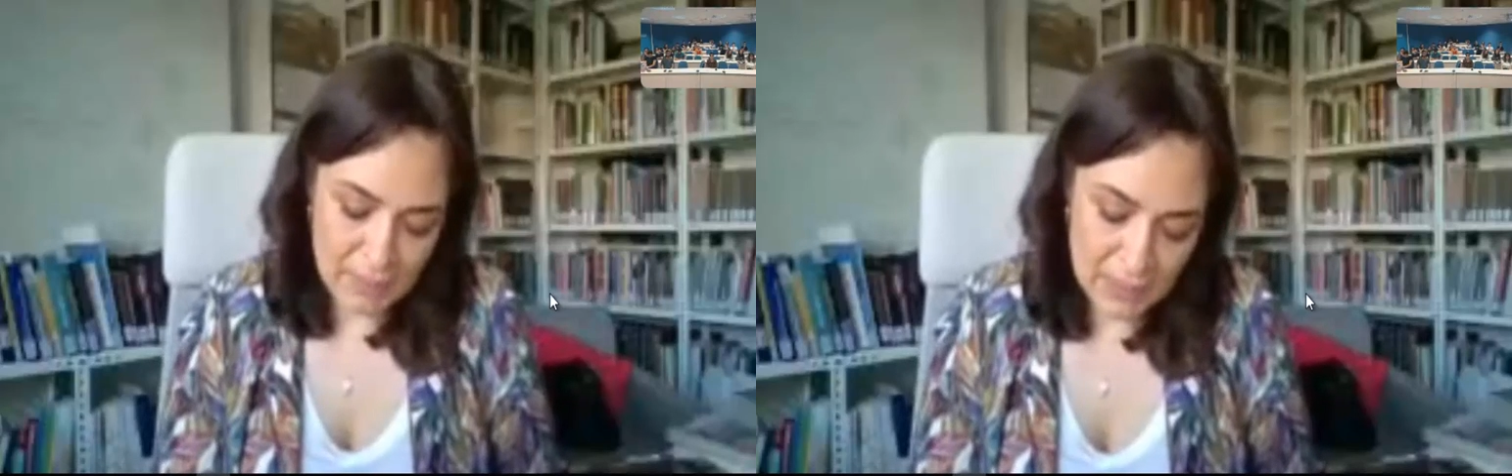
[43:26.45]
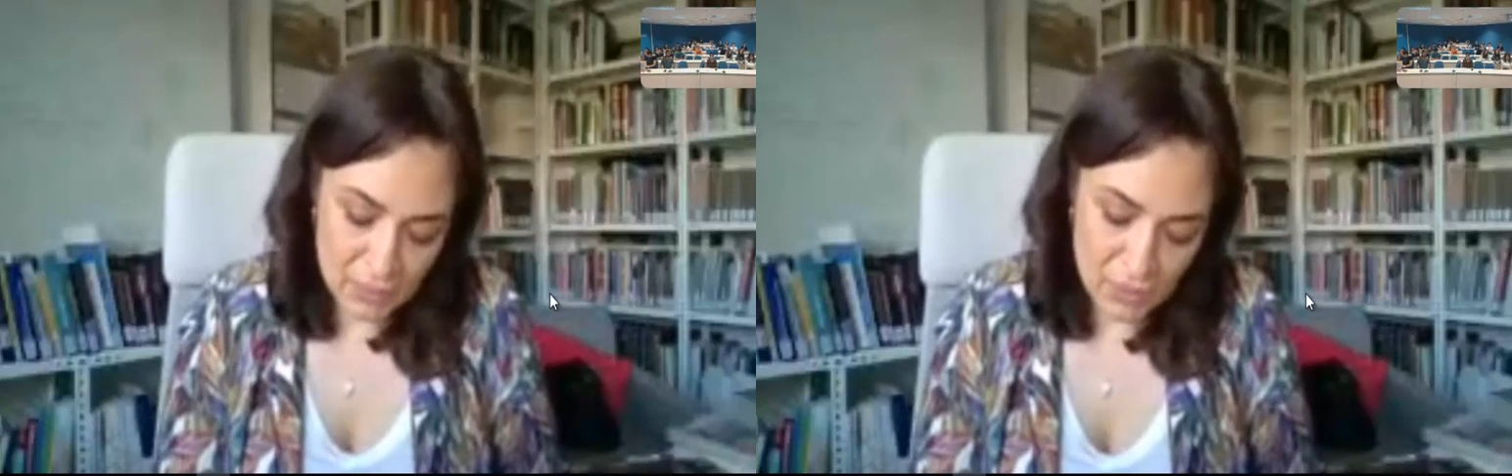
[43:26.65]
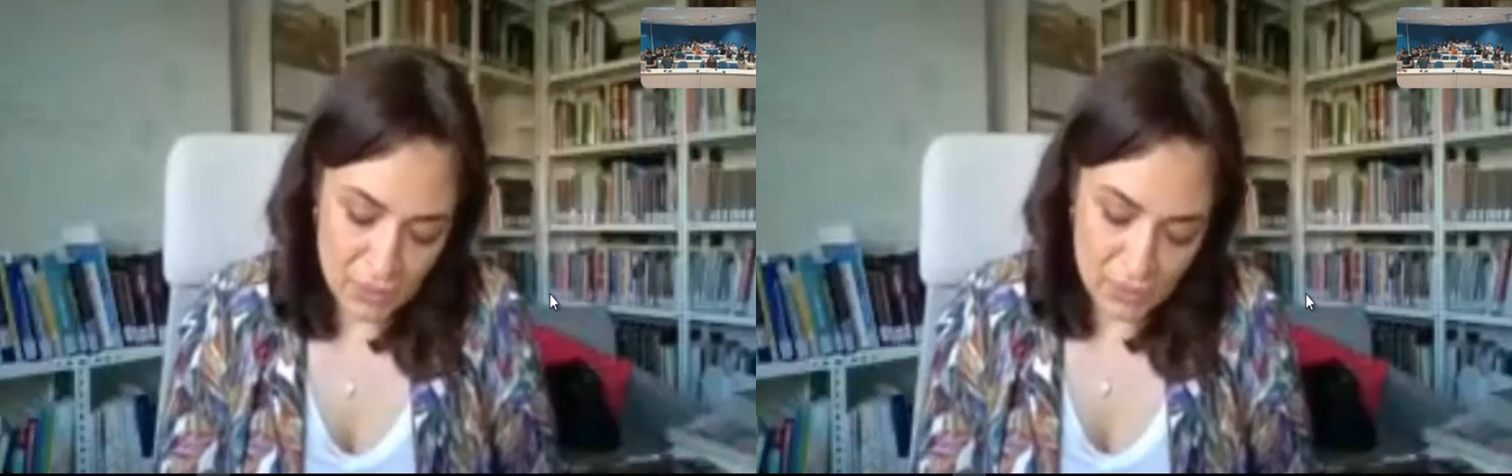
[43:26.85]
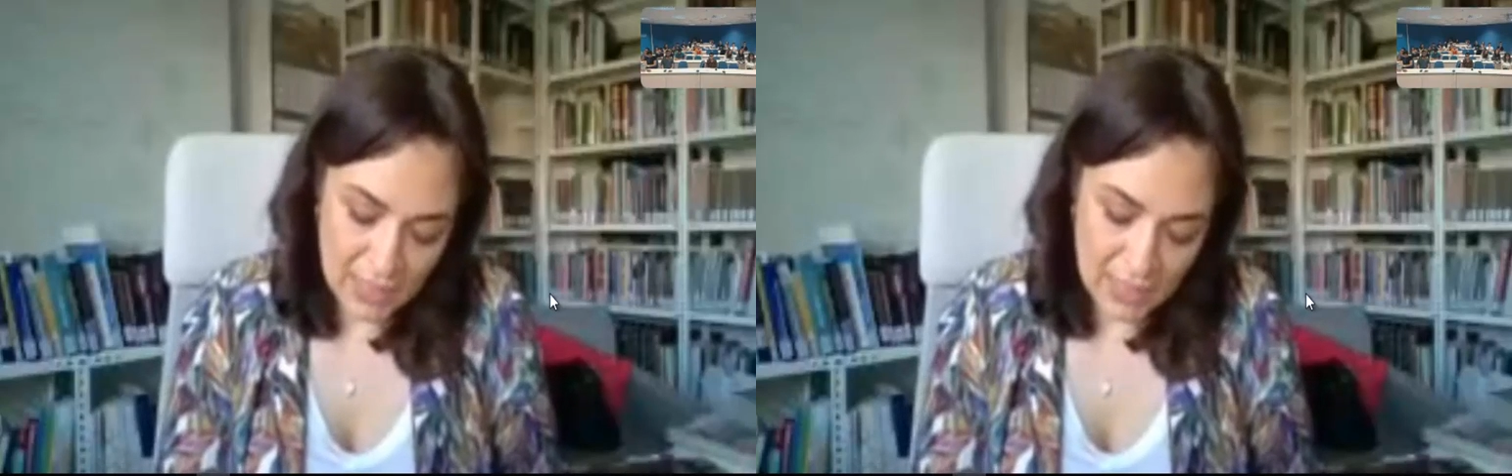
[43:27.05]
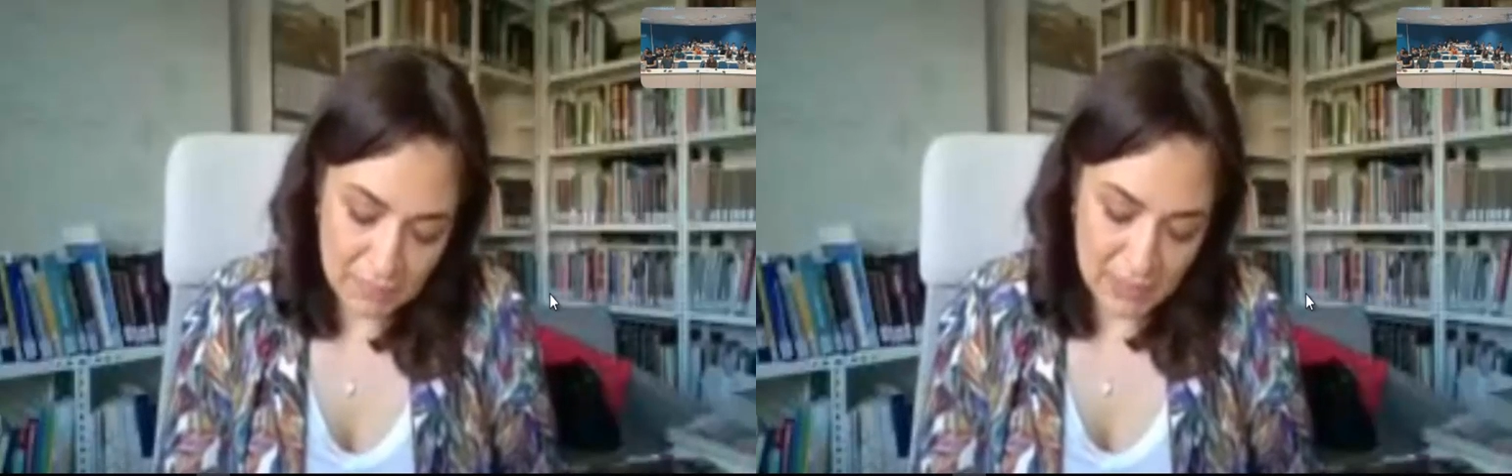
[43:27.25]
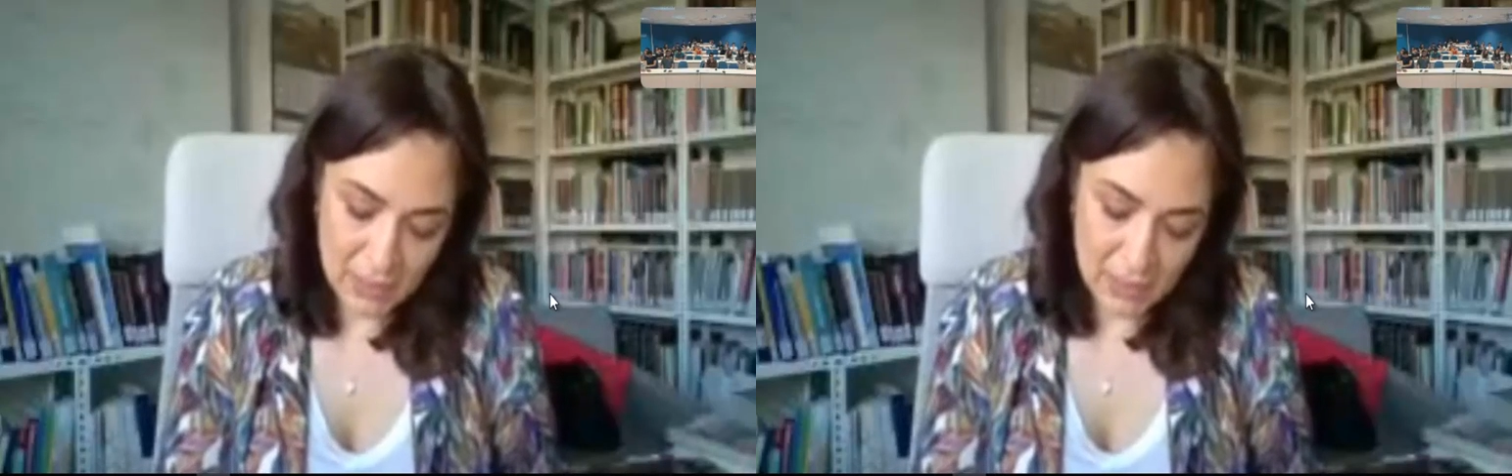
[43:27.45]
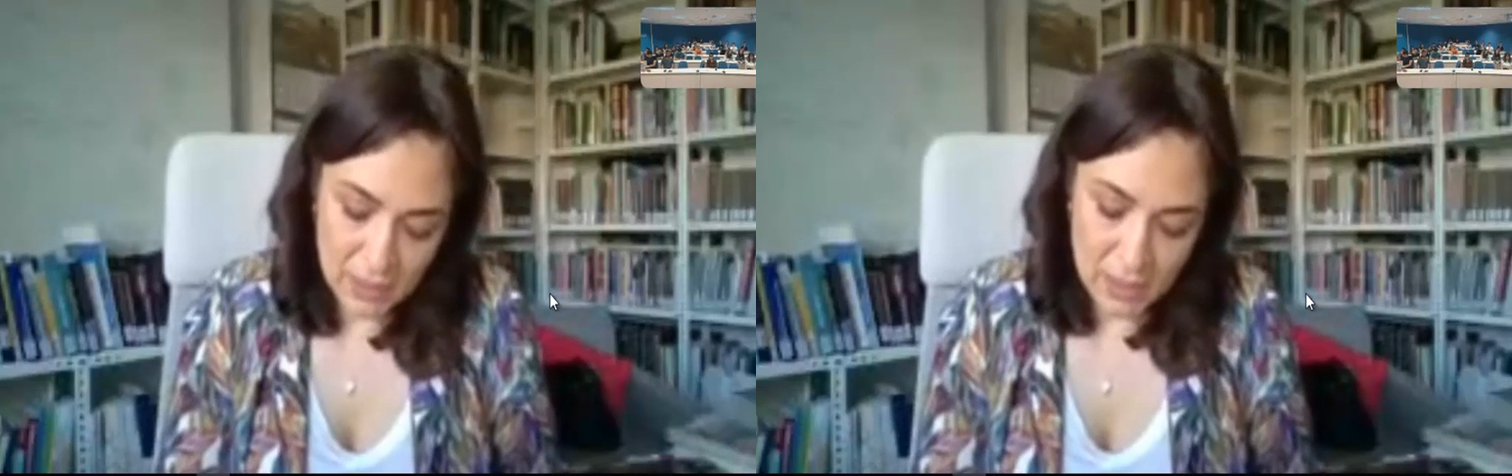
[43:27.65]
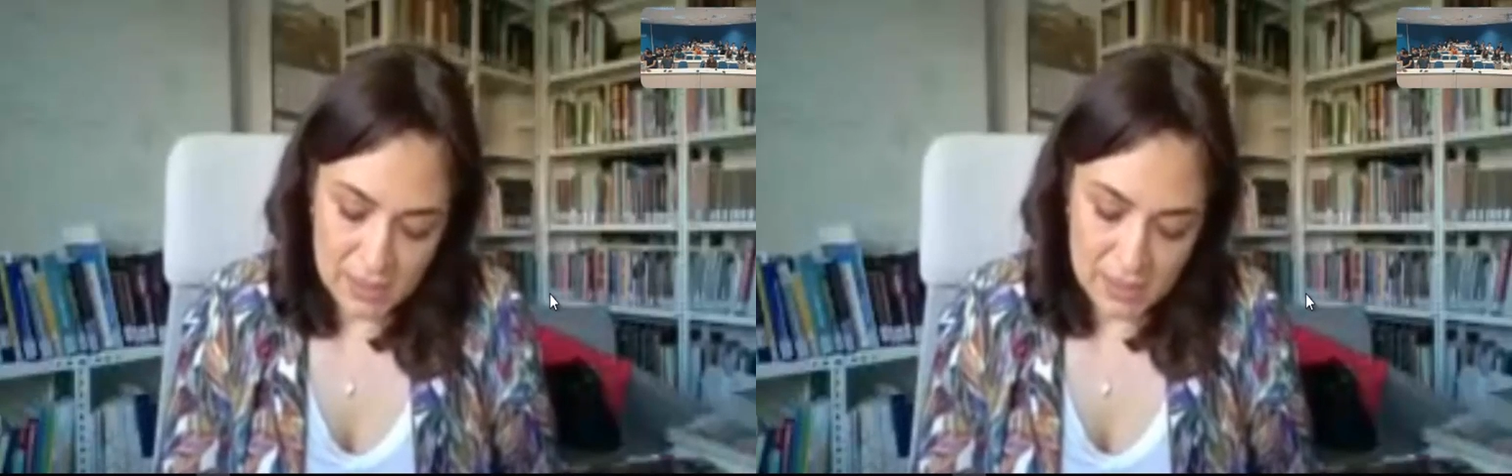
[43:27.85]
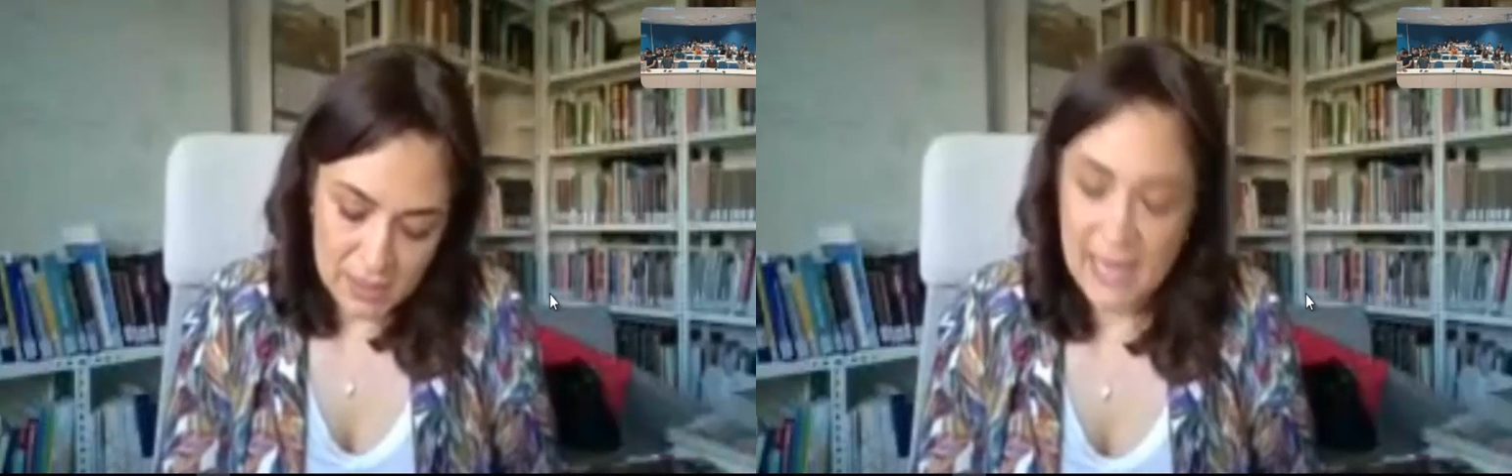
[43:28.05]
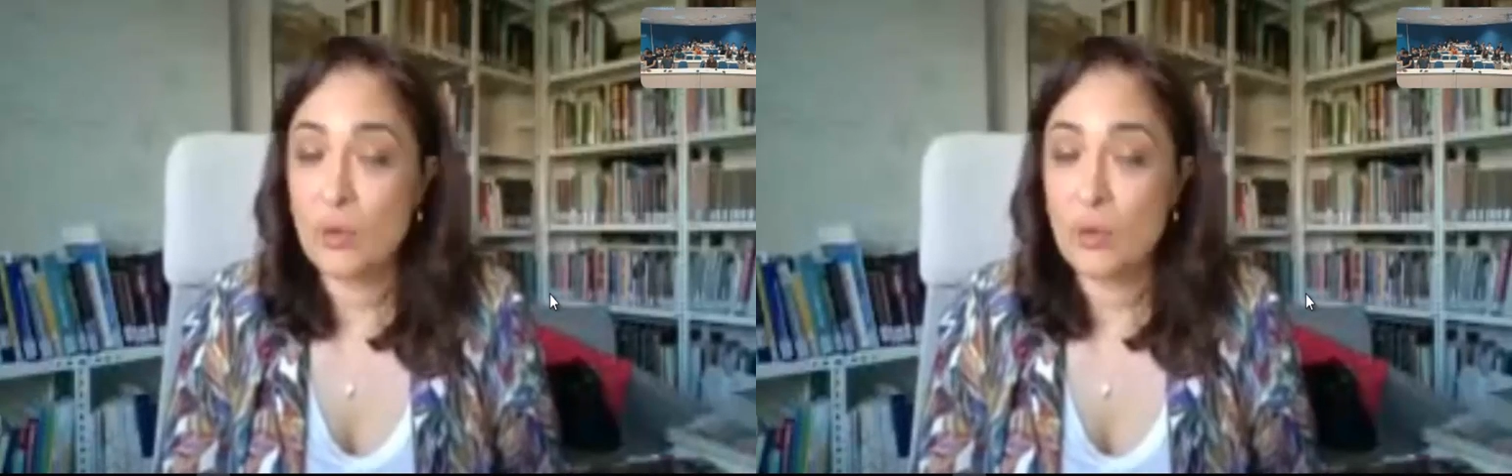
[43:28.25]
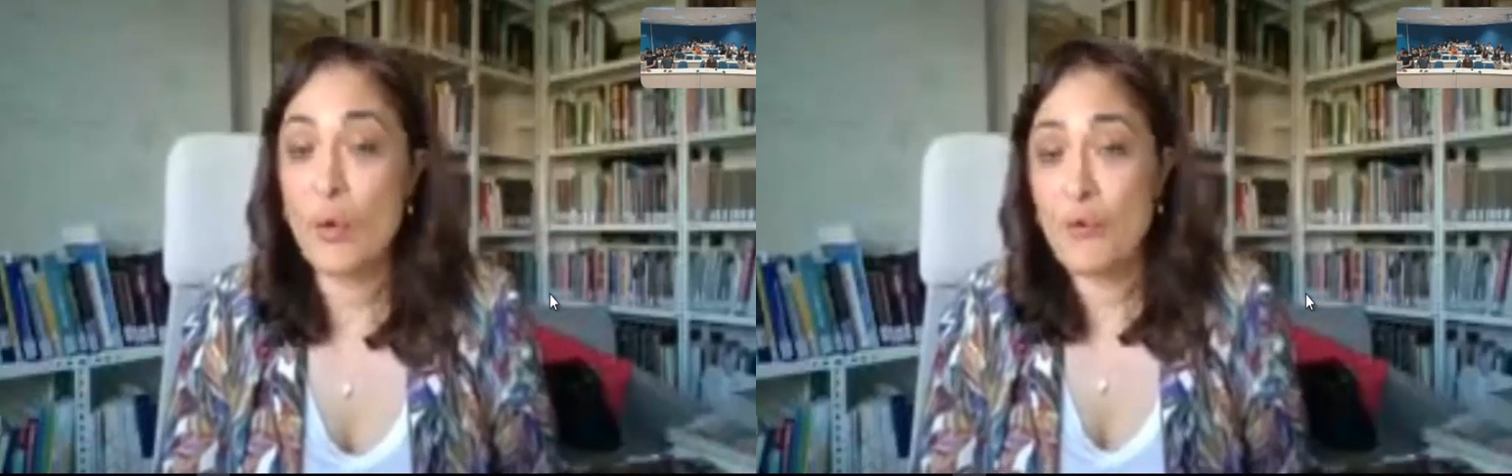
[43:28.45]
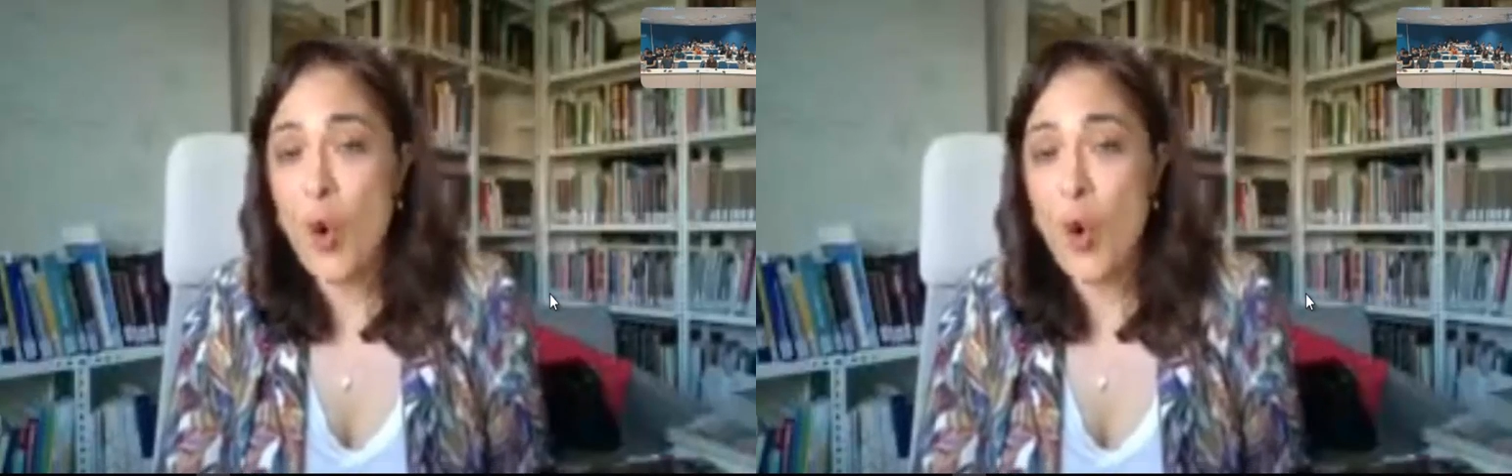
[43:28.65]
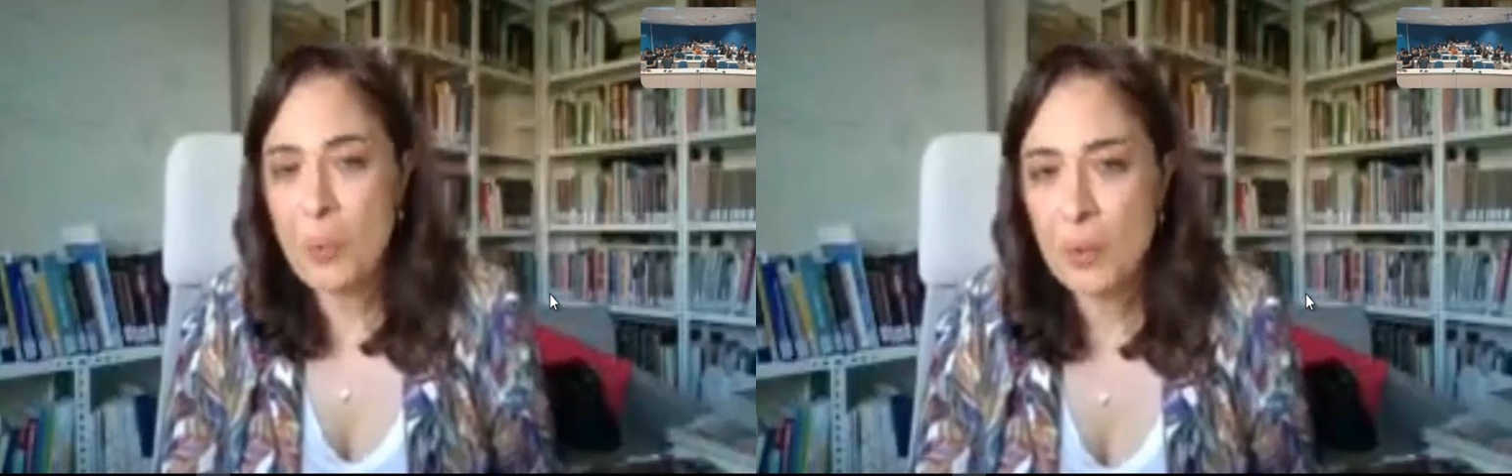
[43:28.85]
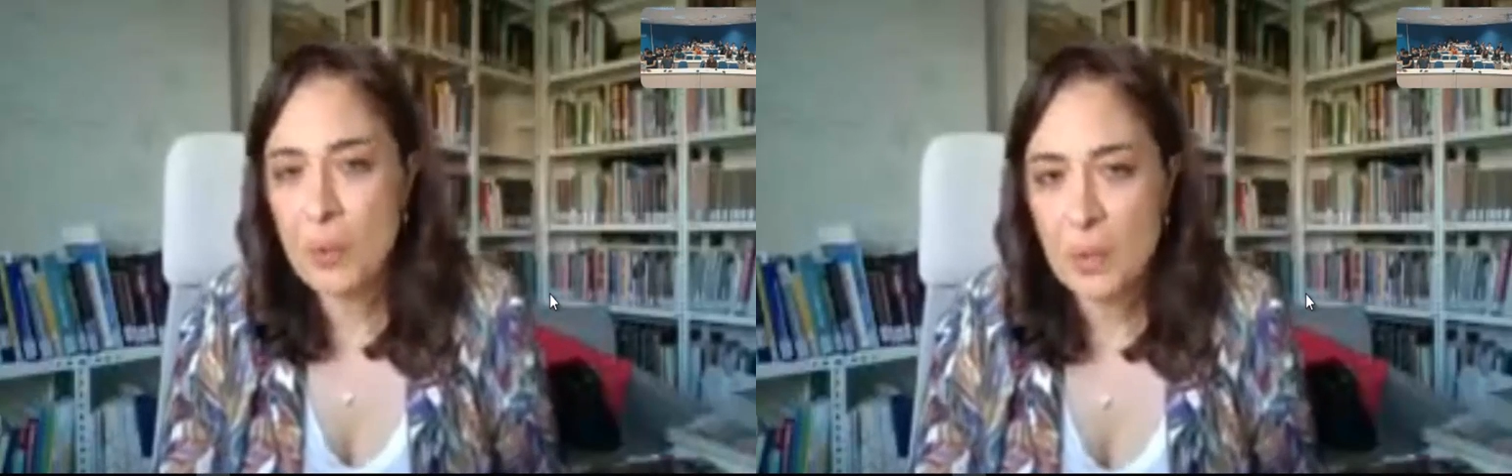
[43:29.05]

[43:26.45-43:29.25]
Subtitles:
mean, you can be technophobe,